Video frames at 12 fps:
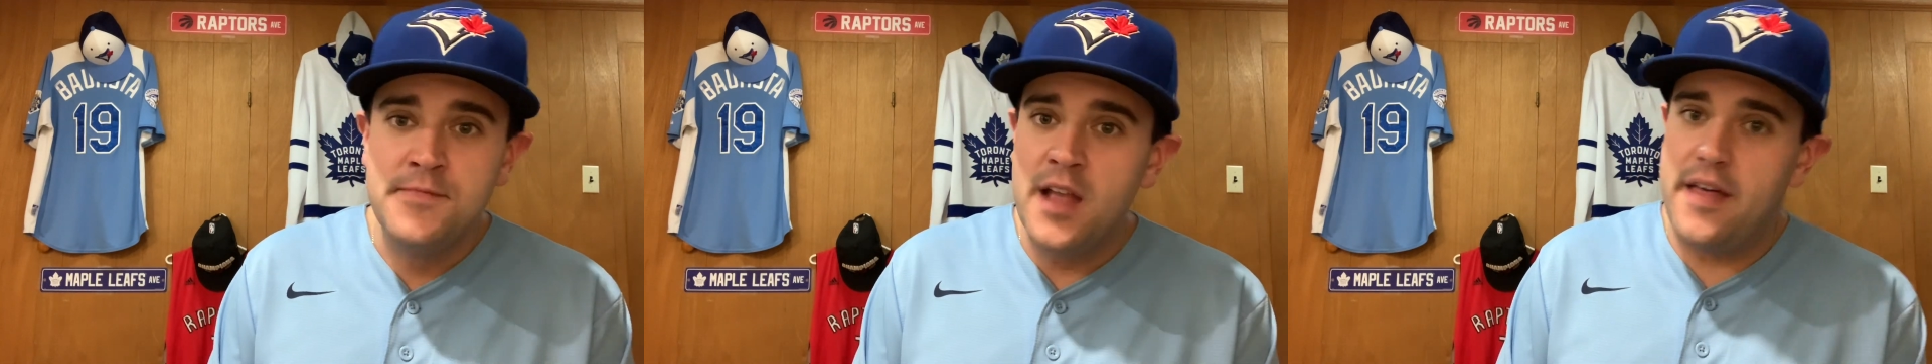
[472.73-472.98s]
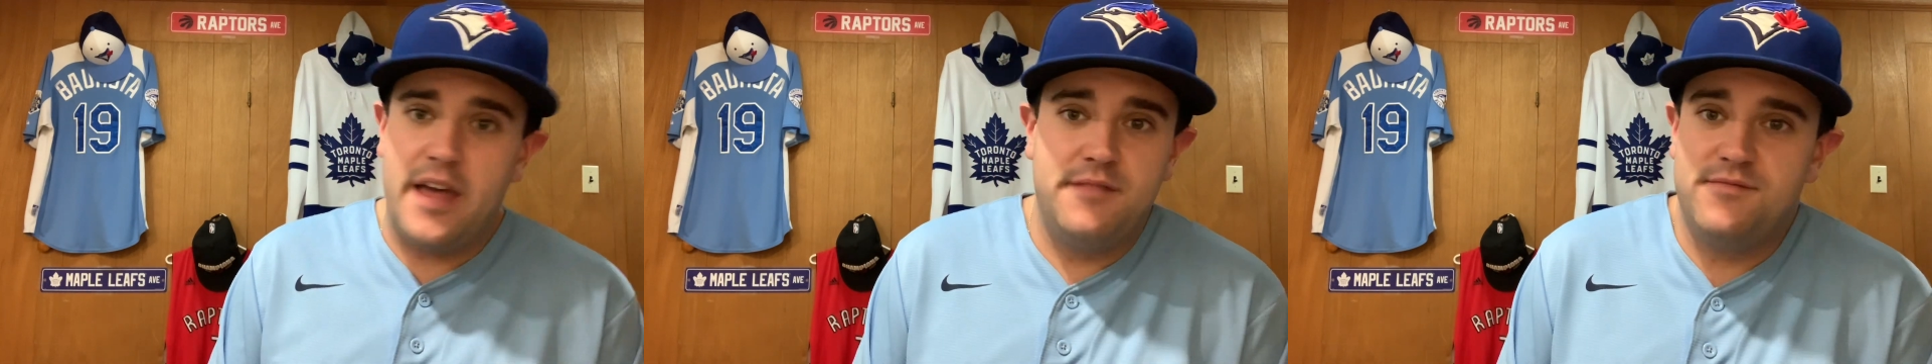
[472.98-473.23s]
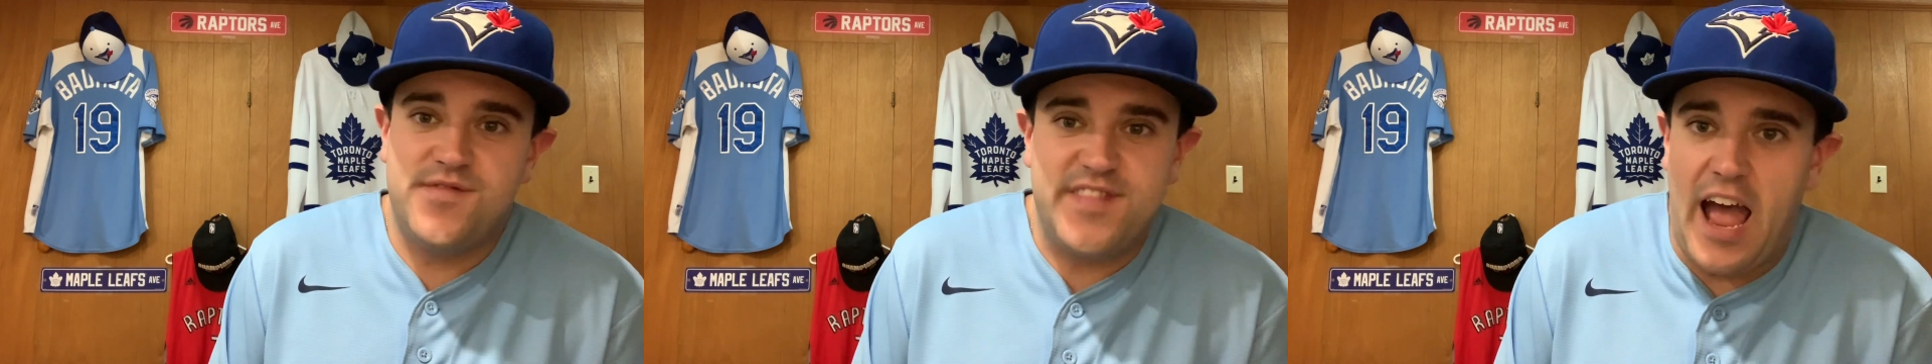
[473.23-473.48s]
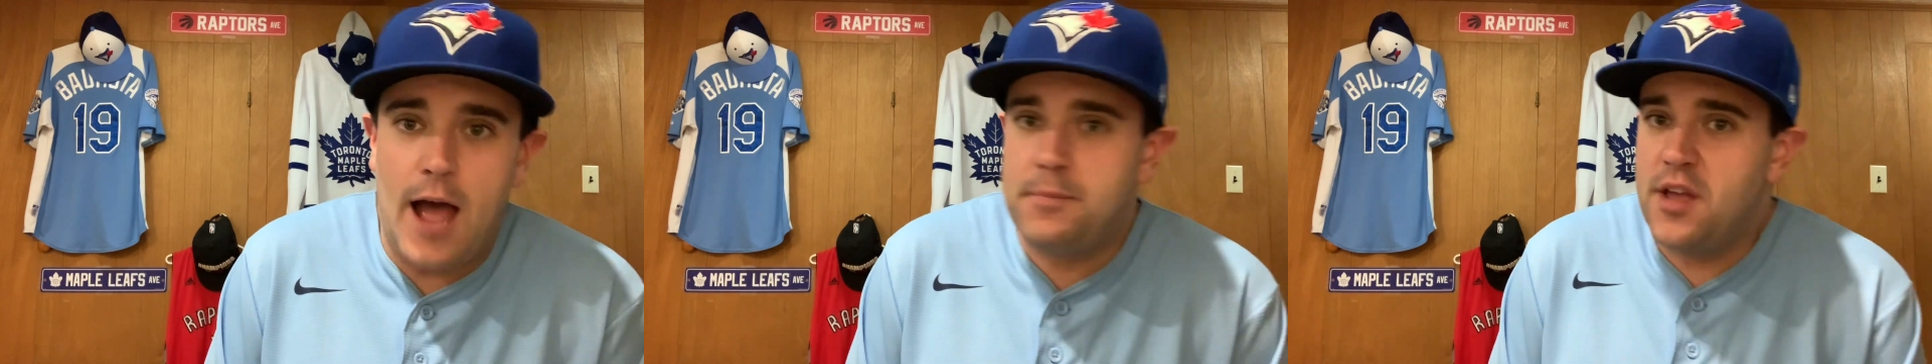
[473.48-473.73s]
and
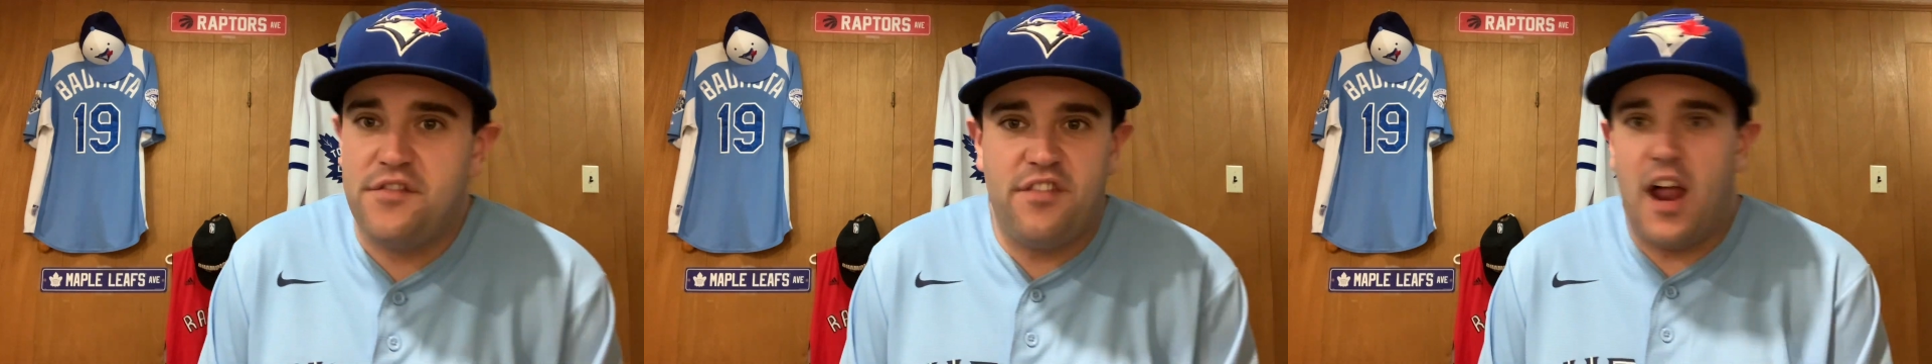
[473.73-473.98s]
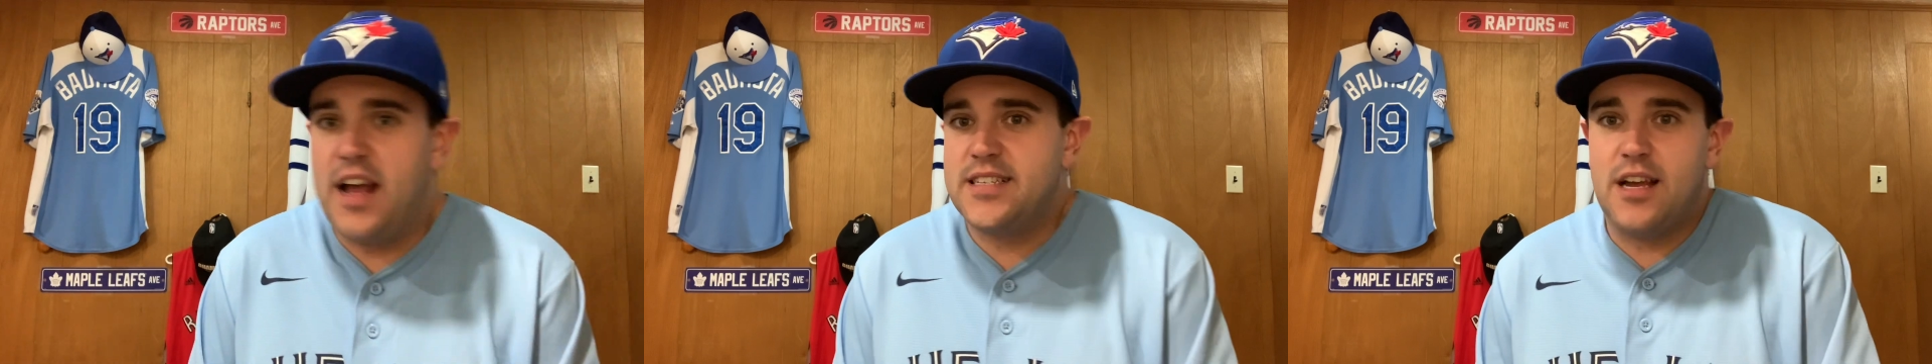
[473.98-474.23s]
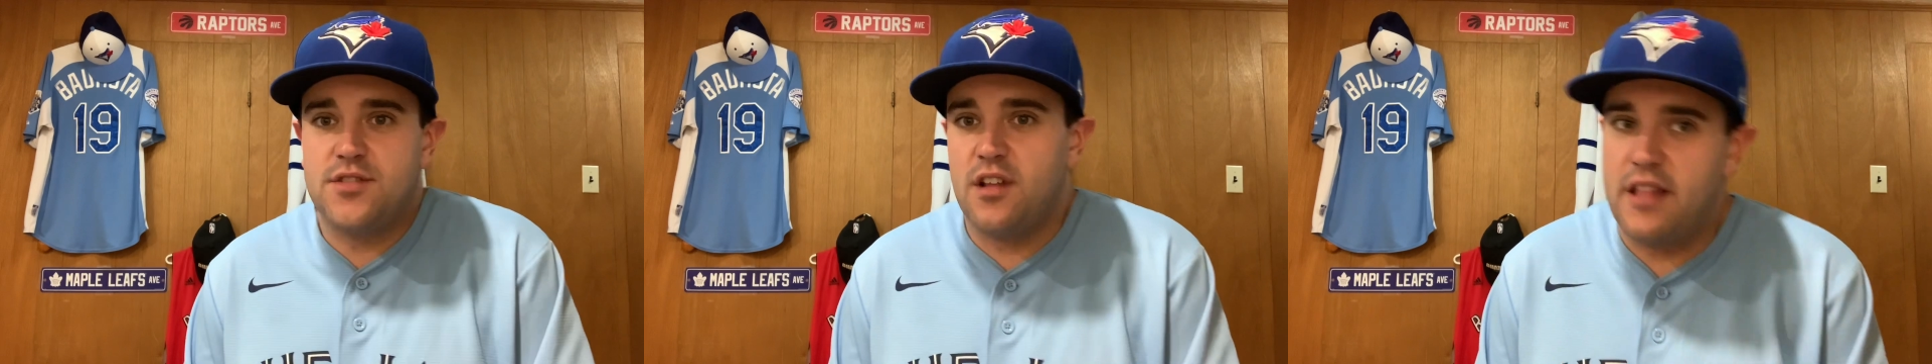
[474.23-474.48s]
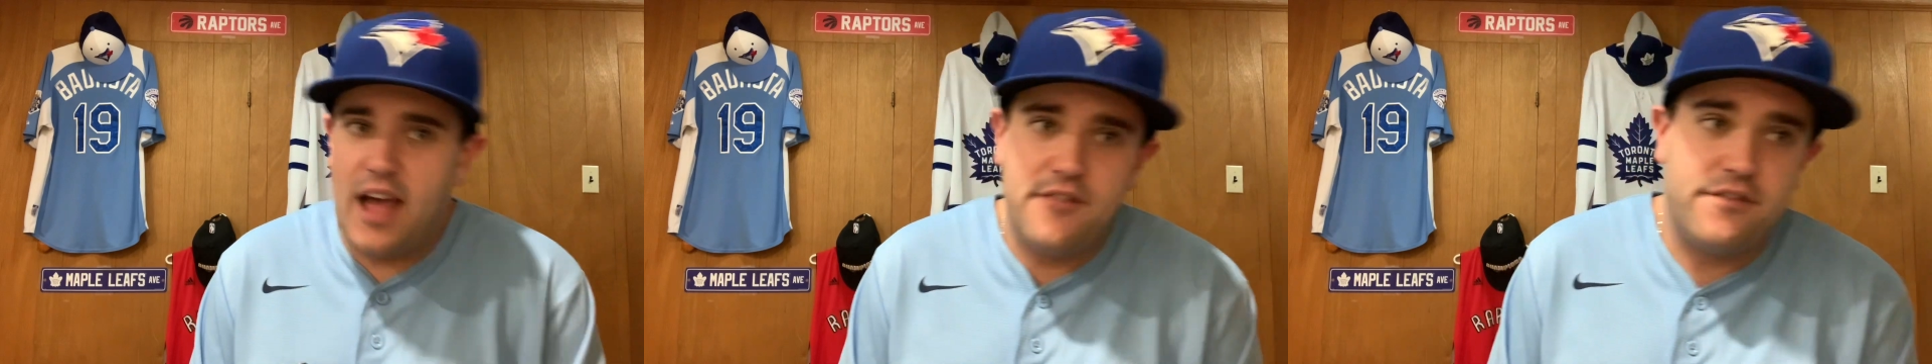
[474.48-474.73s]
Tapia flies out to
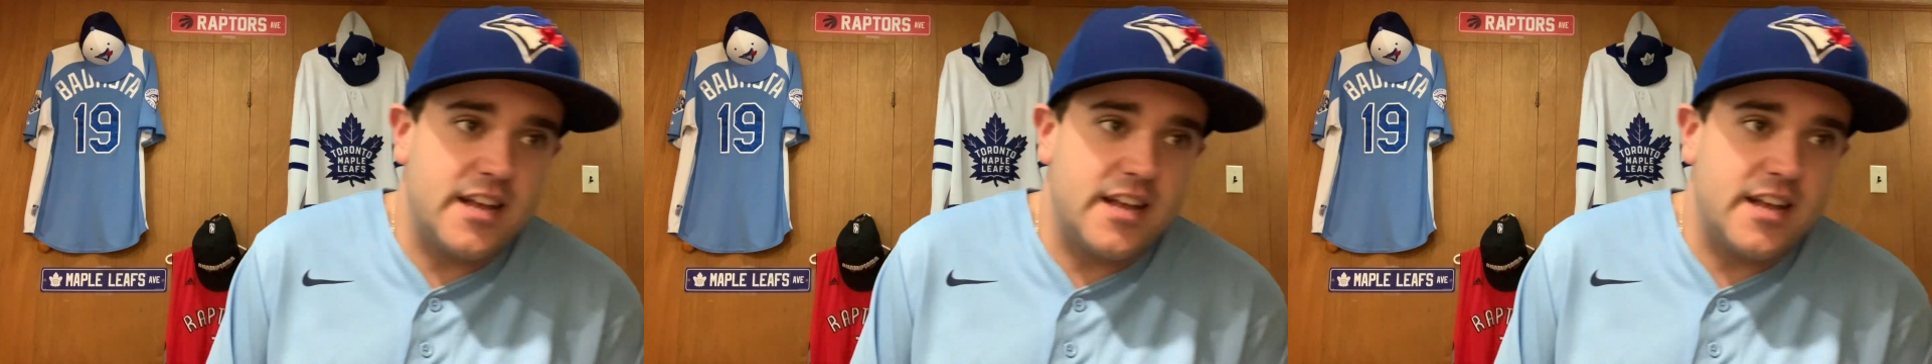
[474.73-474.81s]
left,